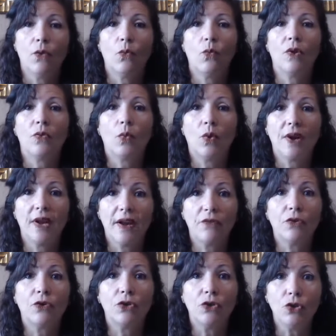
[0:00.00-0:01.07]
with
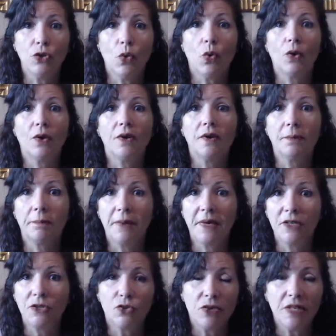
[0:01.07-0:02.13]
whatever your
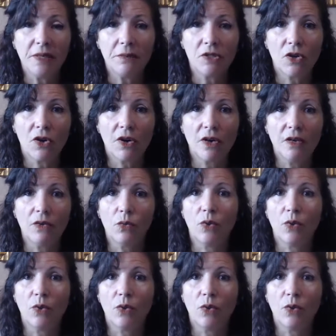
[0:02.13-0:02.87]
big dreams are,